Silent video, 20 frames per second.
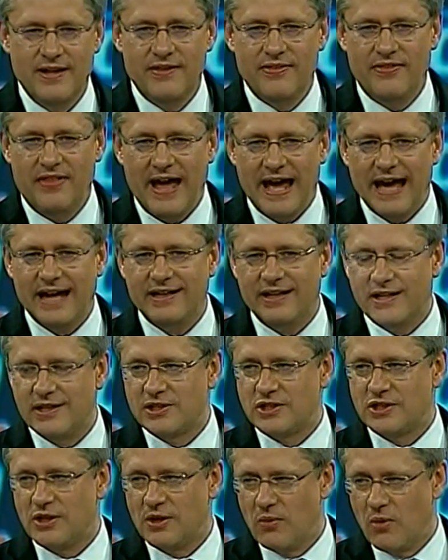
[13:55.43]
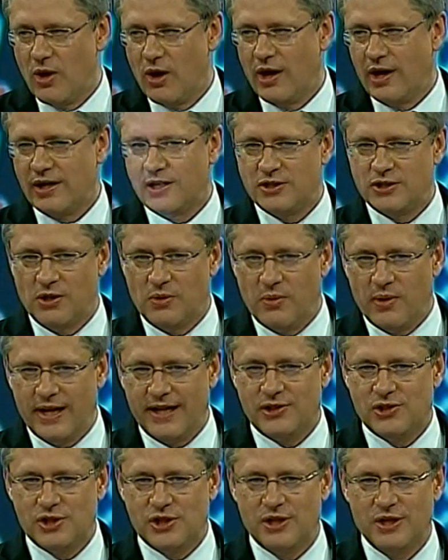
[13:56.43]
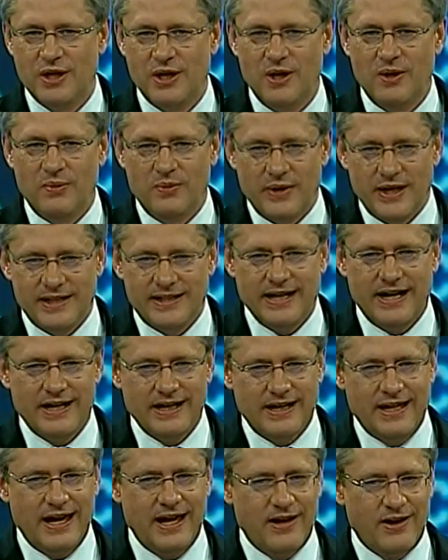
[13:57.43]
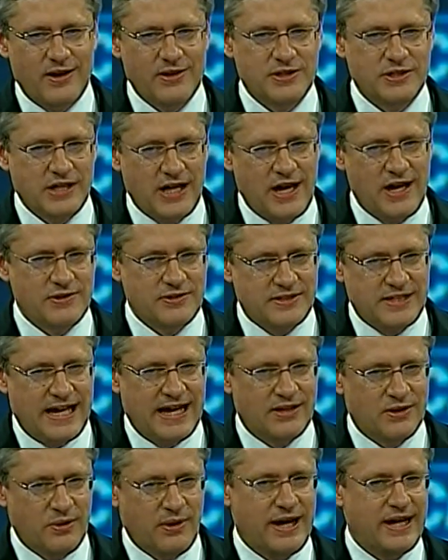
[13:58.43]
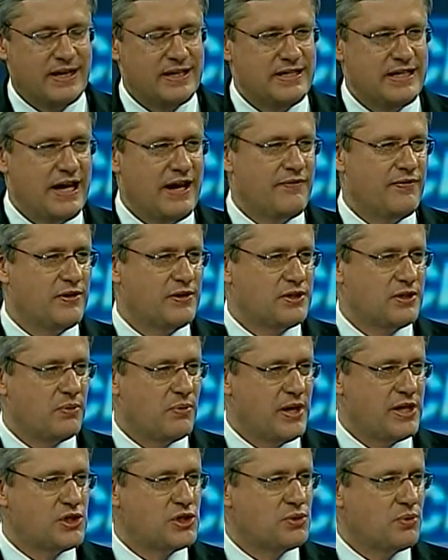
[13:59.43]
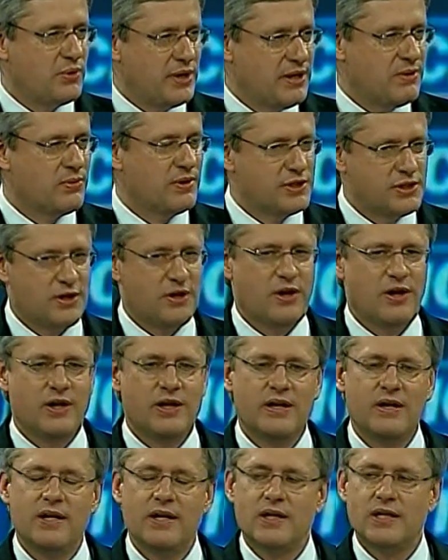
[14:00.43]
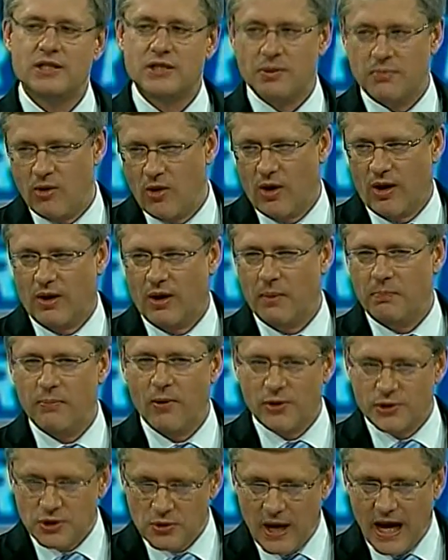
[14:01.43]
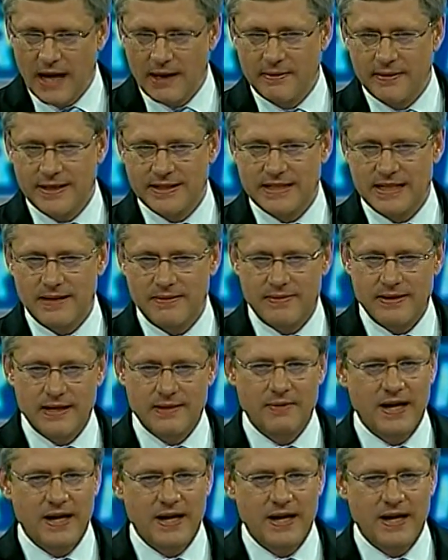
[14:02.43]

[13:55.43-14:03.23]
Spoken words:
That is the work to which we dedicate ourselves, that great endeavor to which we return tomorrow. Bonsoir, mes amis.